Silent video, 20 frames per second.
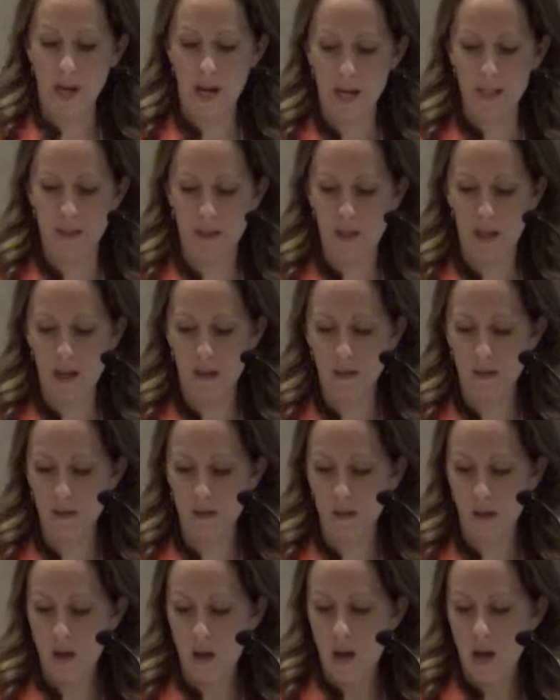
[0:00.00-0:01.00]
high
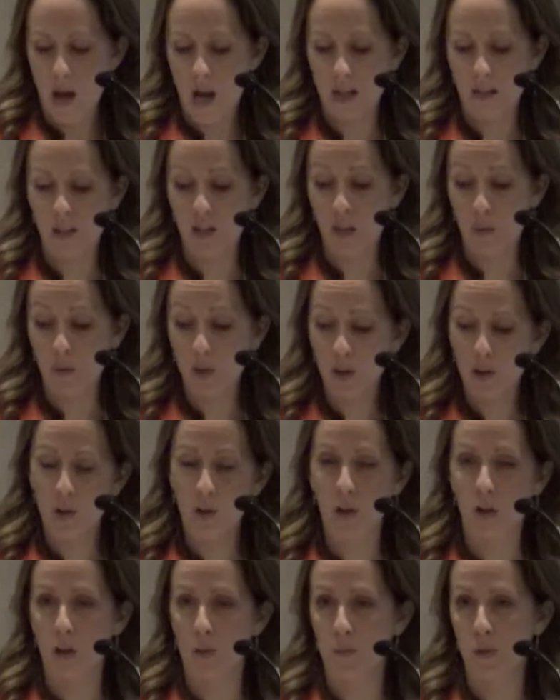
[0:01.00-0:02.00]
cells, and some could
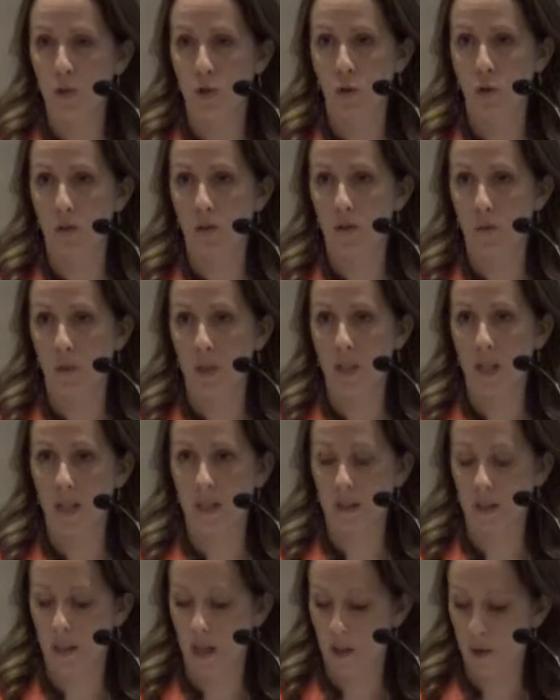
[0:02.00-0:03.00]
occur up to 2 to 3
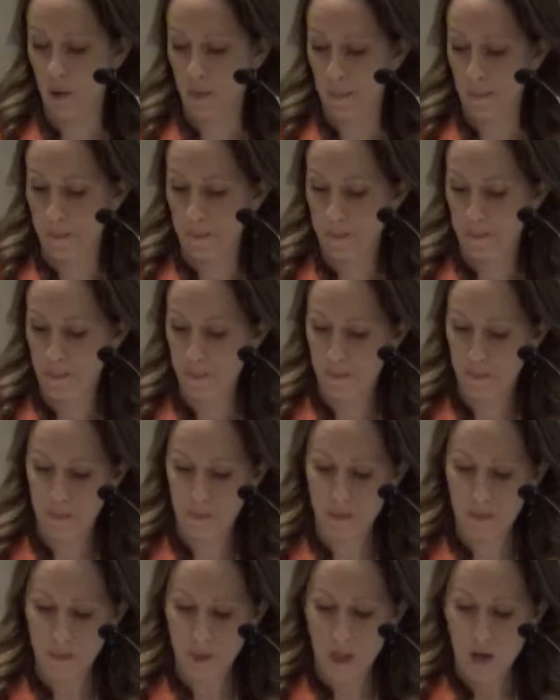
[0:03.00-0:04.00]
days later.
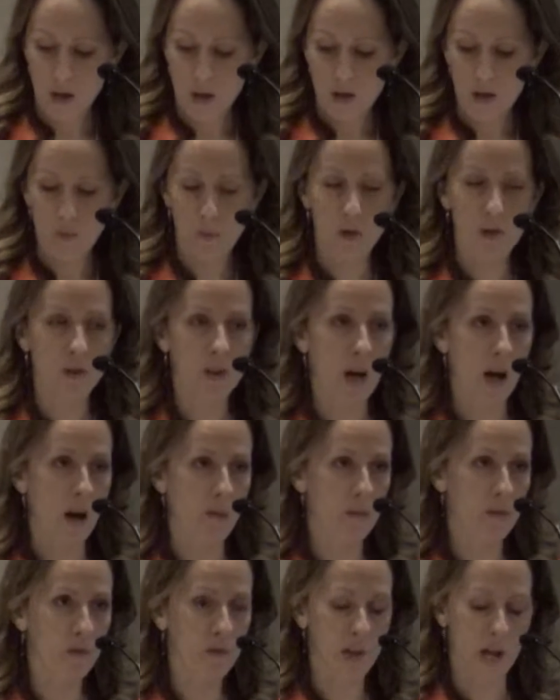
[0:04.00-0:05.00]
The most
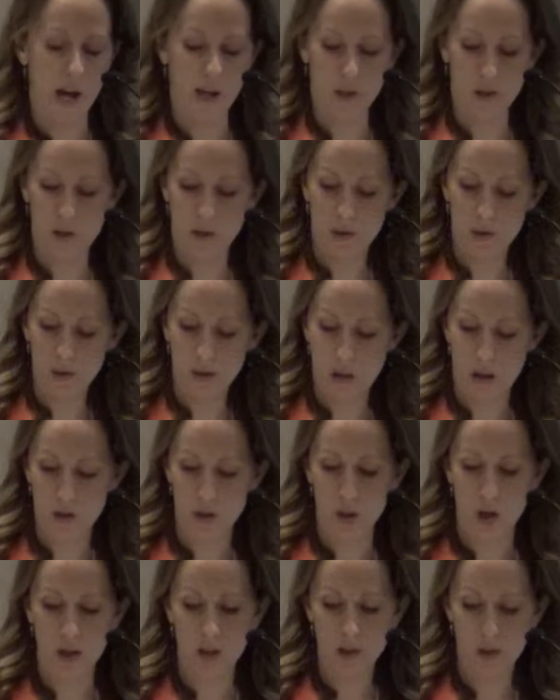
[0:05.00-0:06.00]
common reactions are
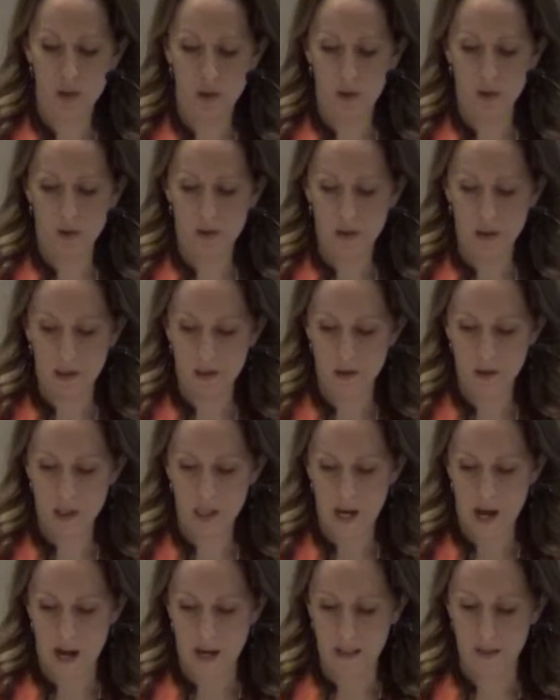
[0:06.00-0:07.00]
dark circles under
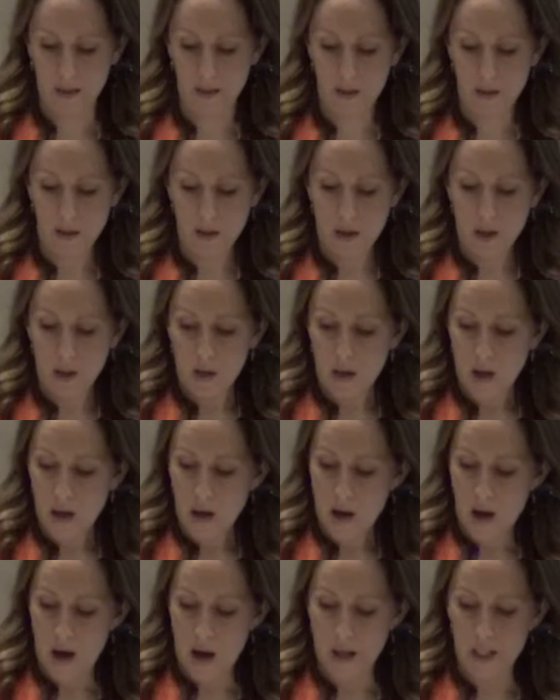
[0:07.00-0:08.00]
the eyes,
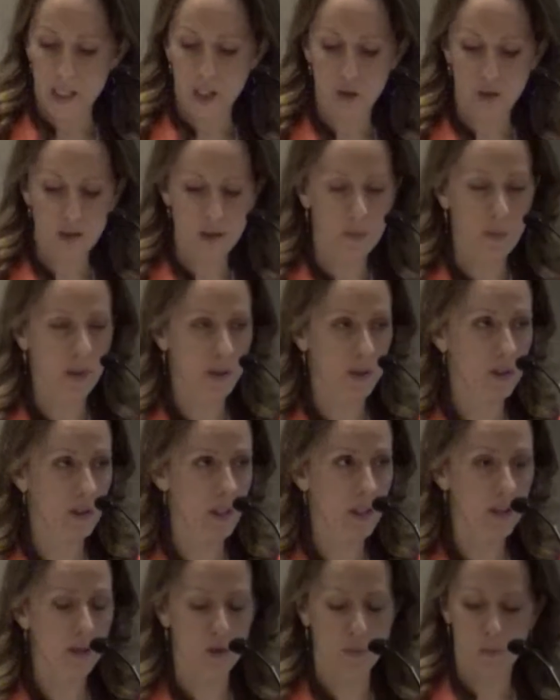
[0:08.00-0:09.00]

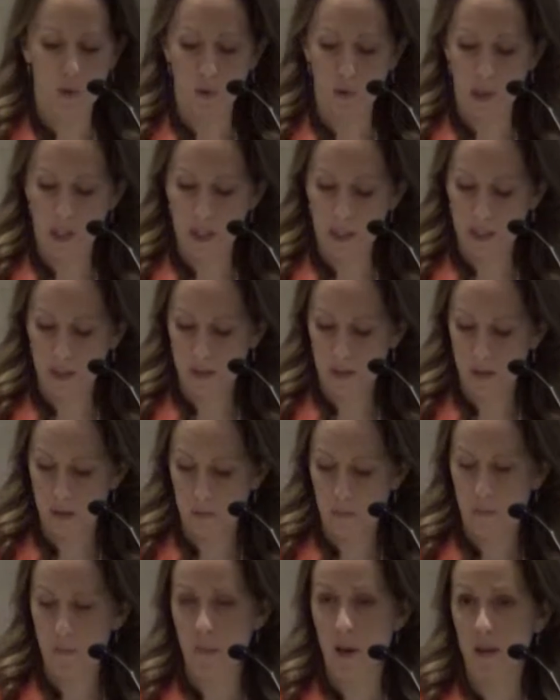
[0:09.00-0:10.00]
irritability or moodiness,
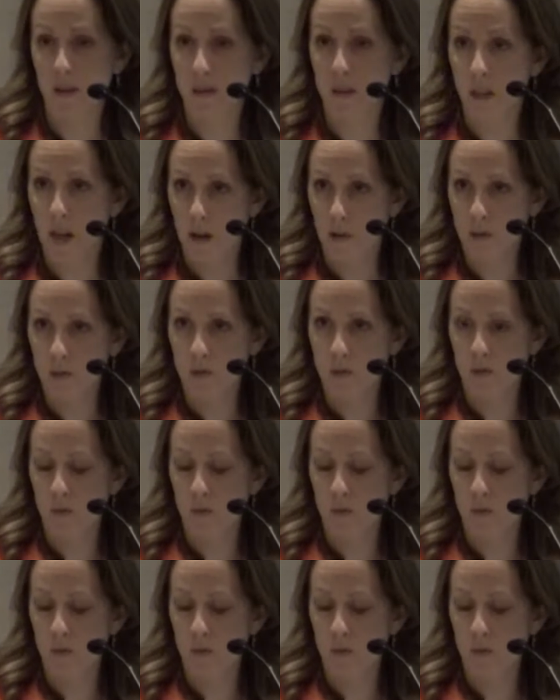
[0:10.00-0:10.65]
meltdowns,